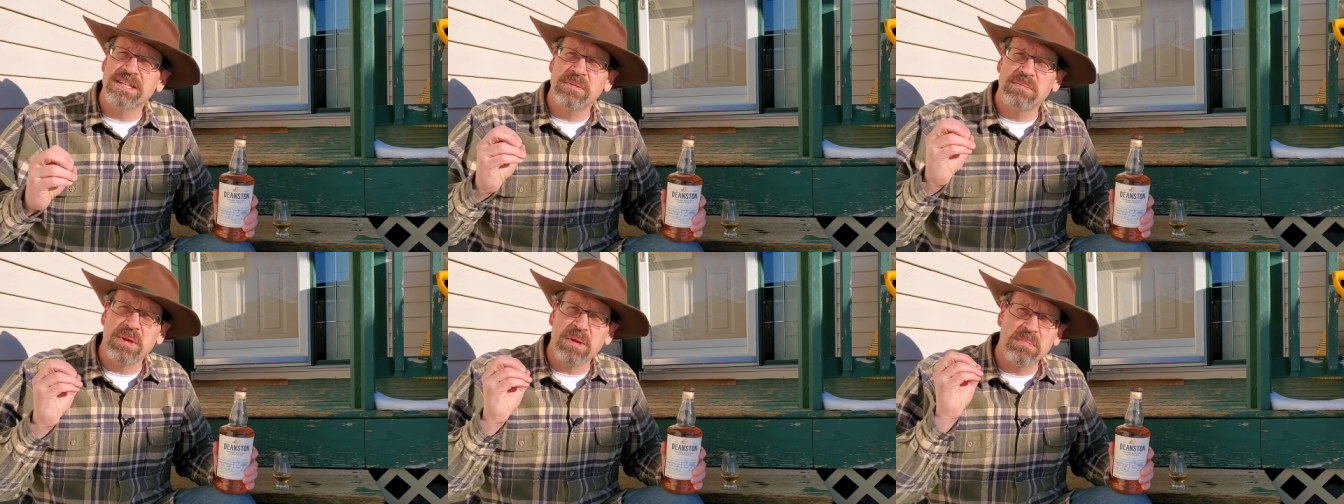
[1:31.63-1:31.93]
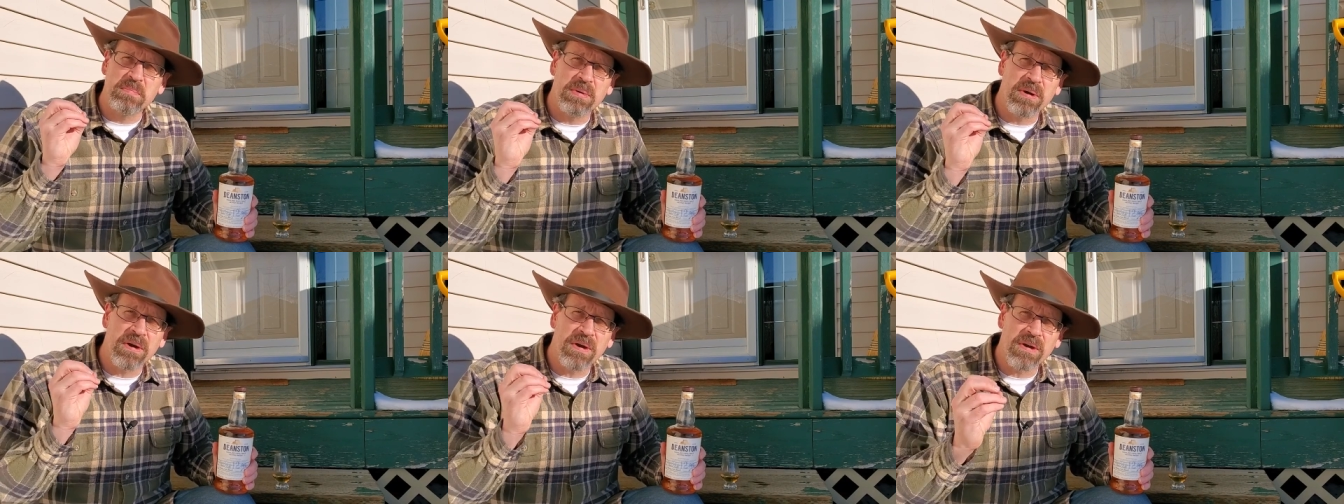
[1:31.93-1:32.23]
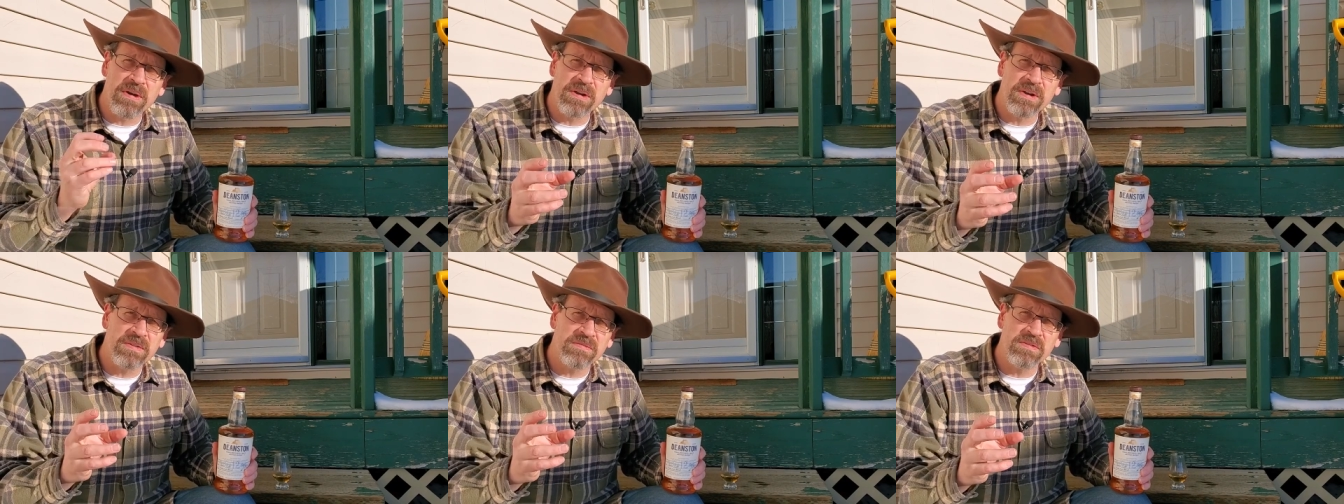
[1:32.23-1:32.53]
to be
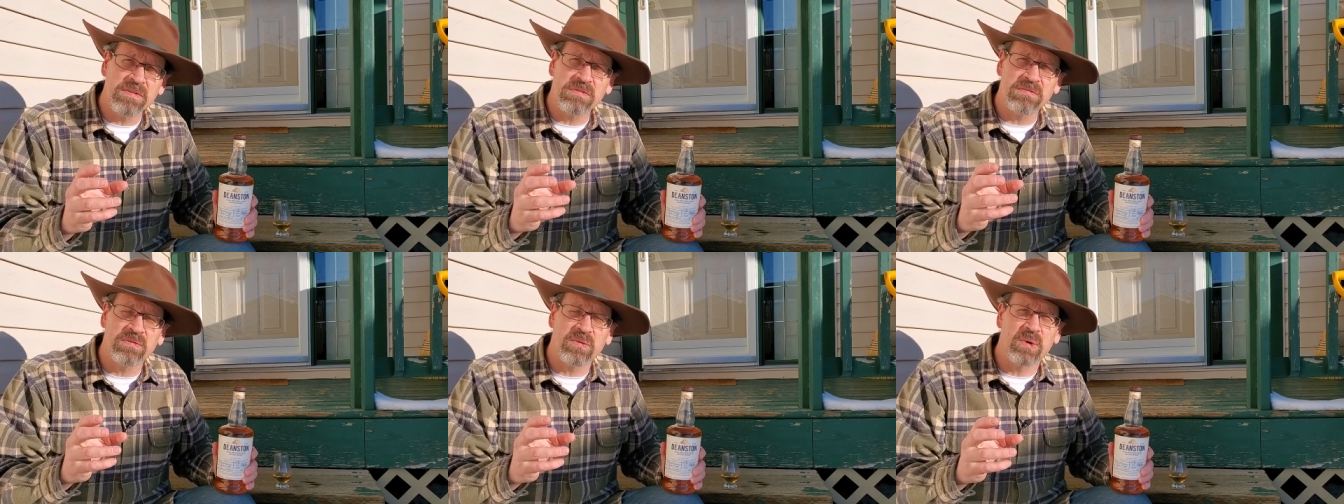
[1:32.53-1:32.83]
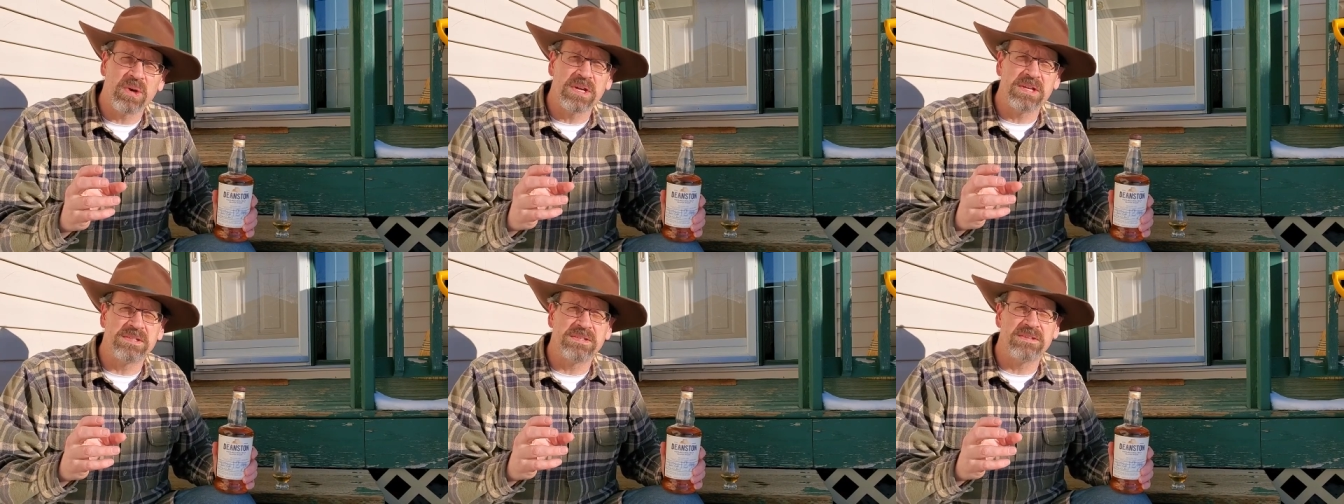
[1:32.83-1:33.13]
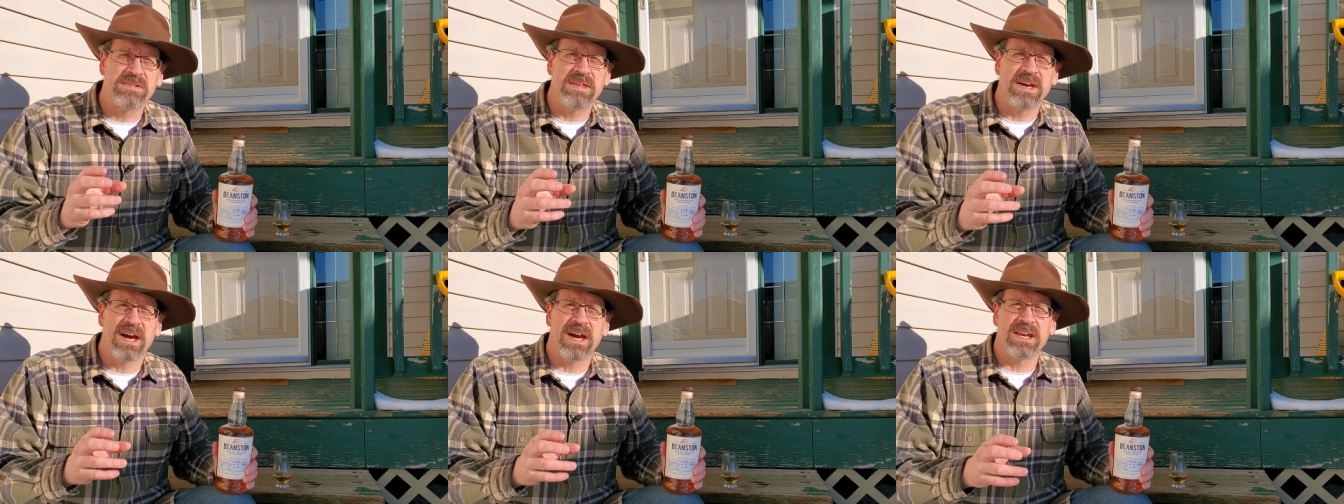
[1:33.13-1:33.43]
part of the voice
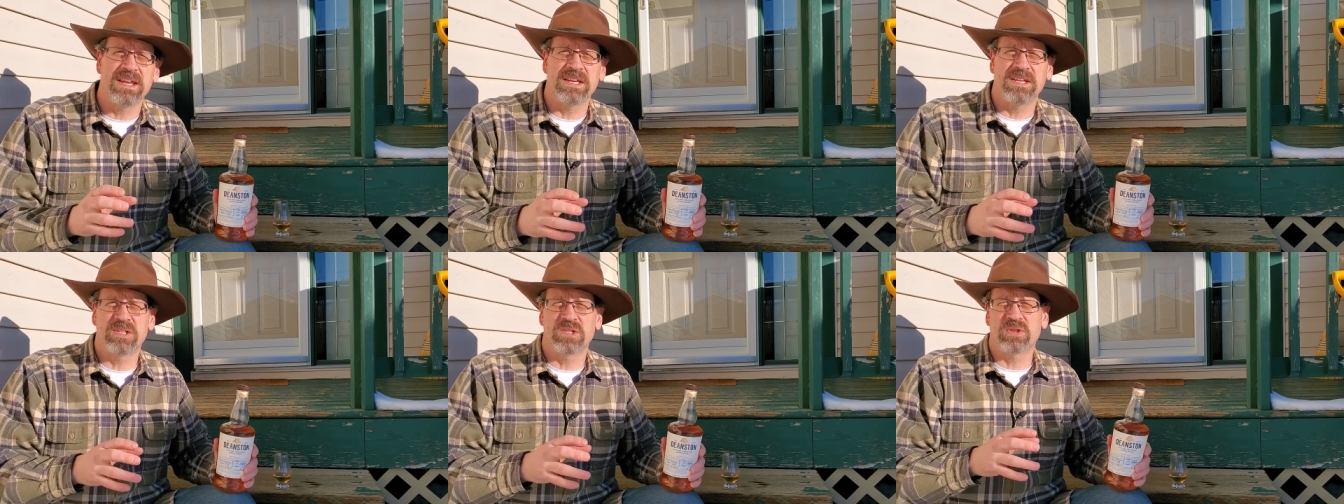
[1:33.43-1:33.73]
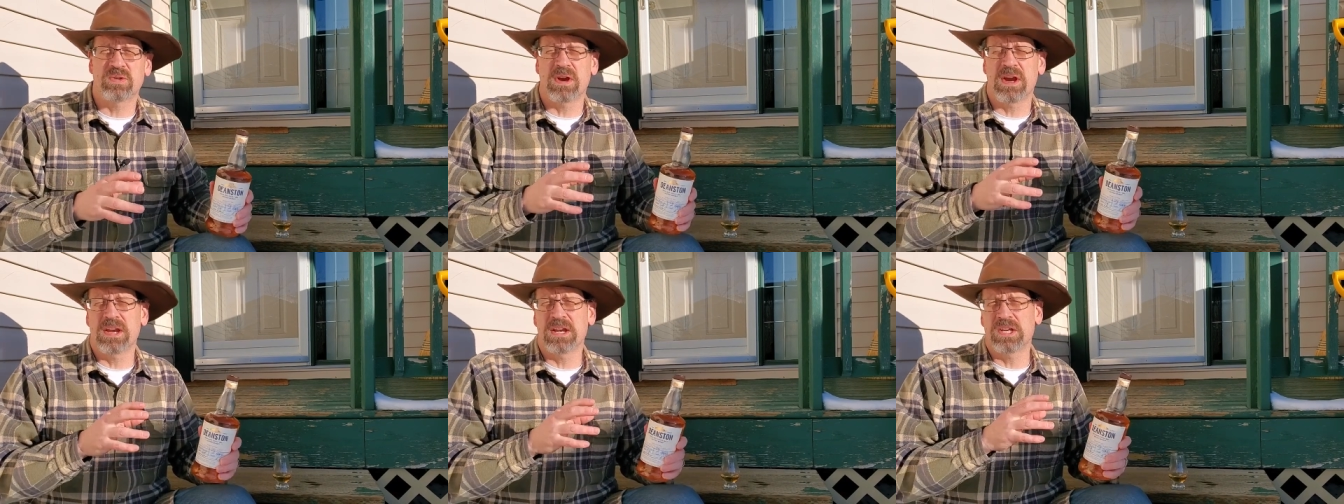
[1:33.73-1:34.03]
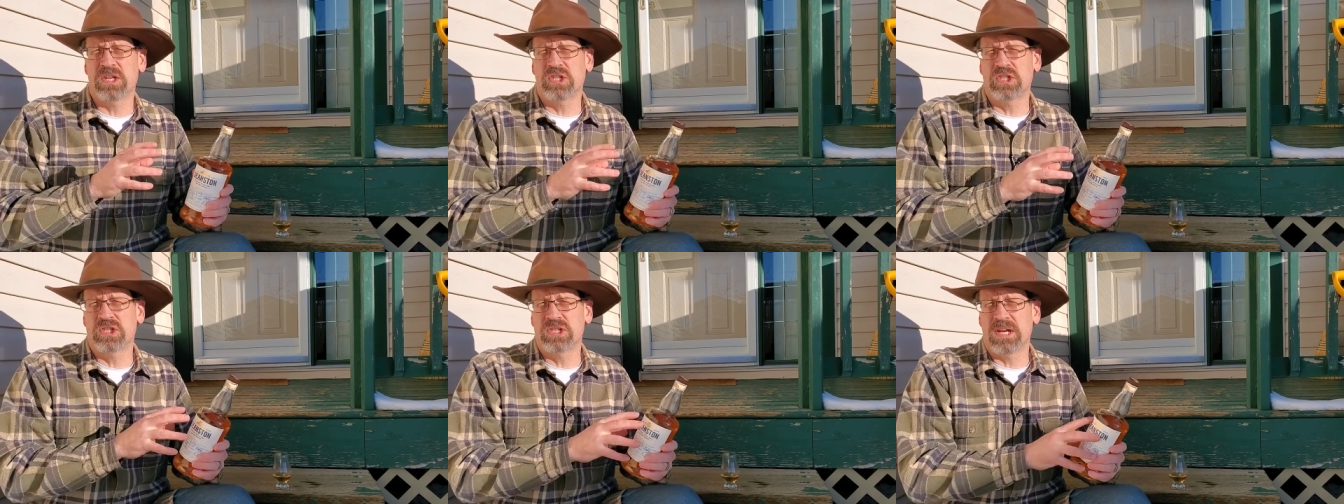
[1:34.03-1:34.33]
that is trying to
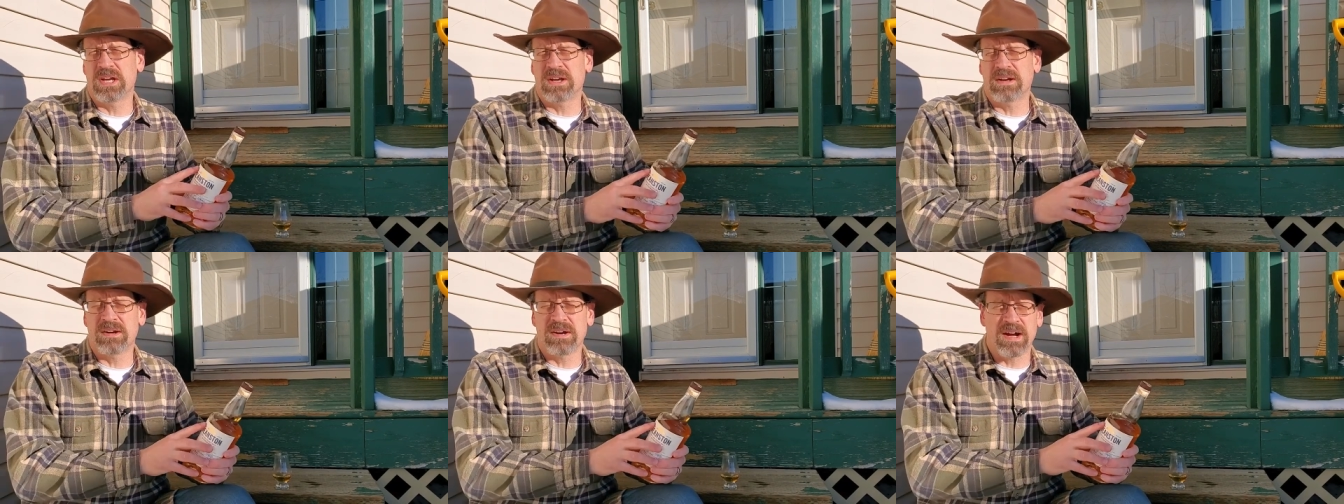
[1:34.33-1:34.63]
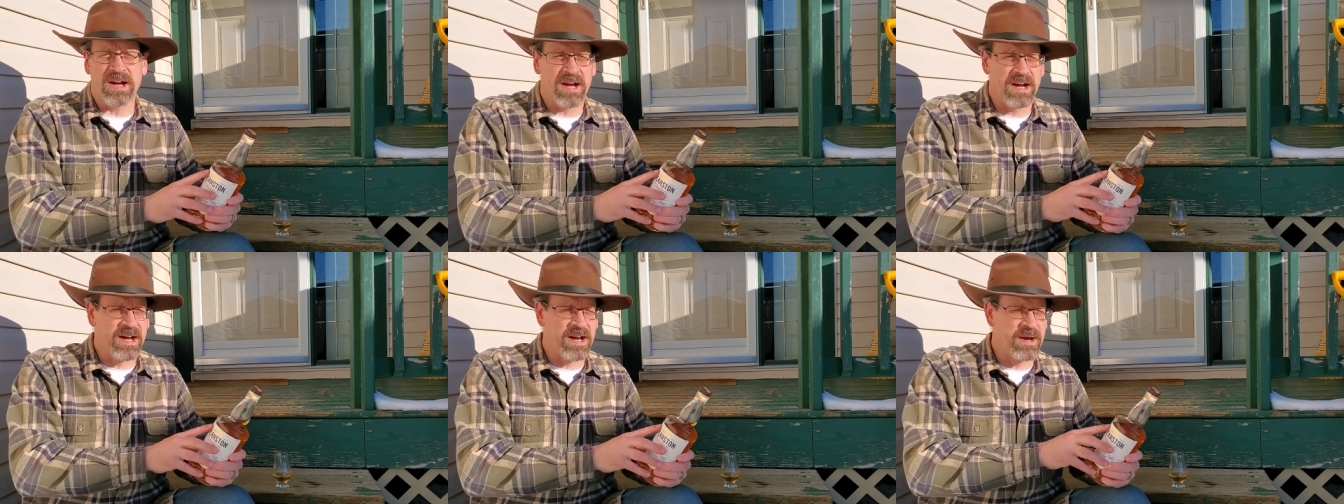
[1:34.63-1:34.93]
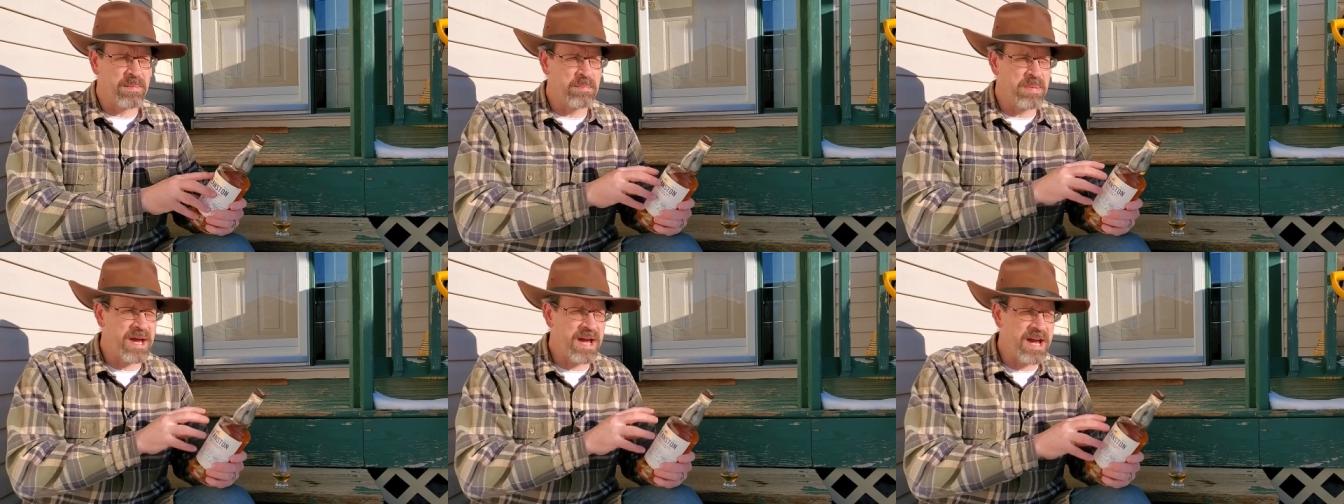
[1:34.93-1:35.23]
share a,
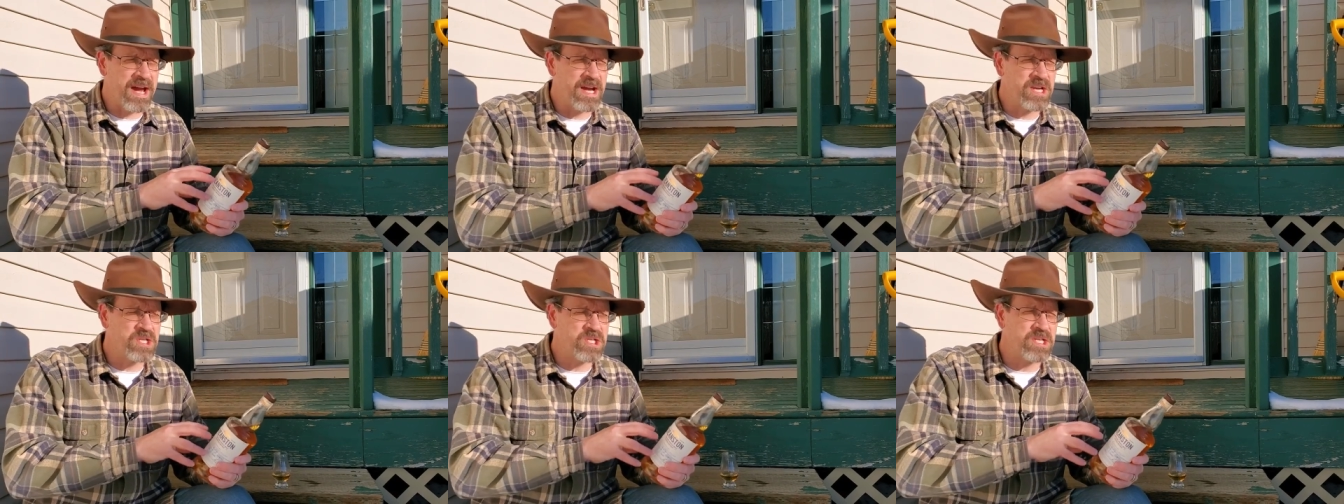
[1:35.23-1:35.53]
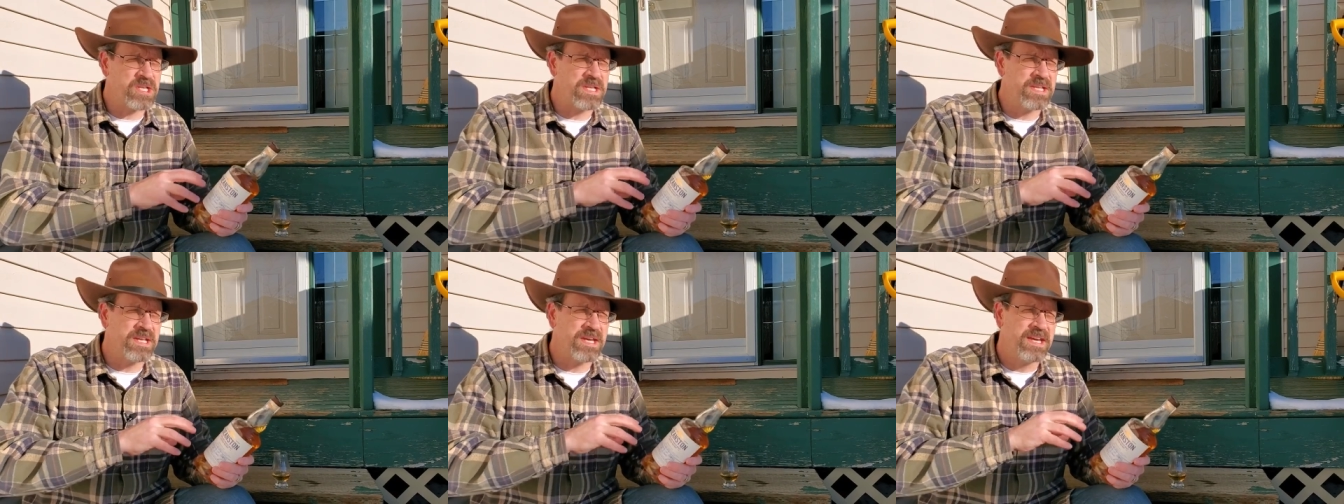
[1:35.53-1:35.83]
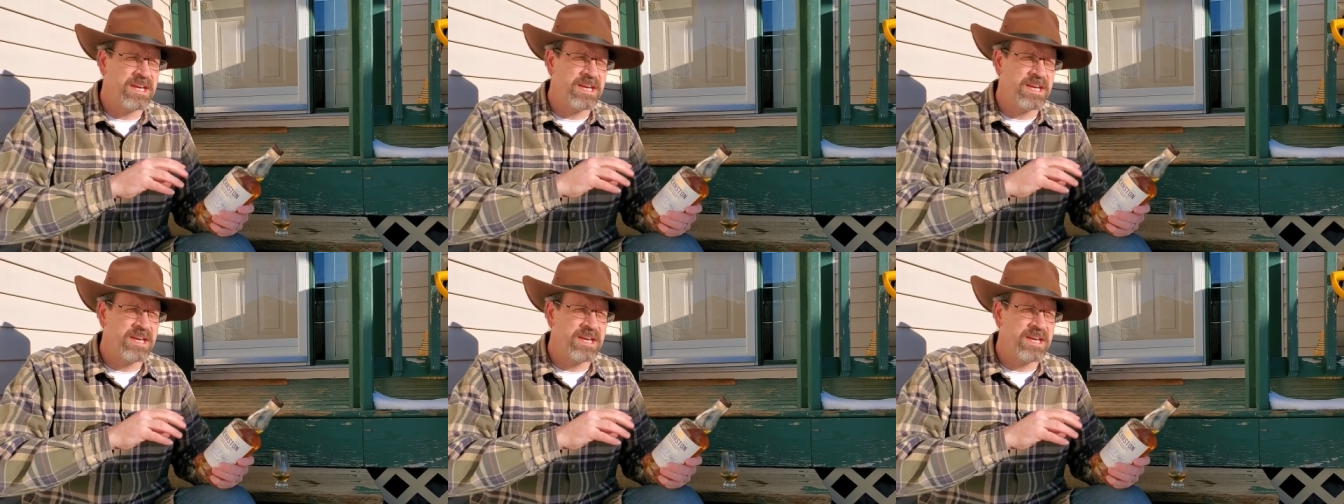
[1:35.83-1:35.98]
a passion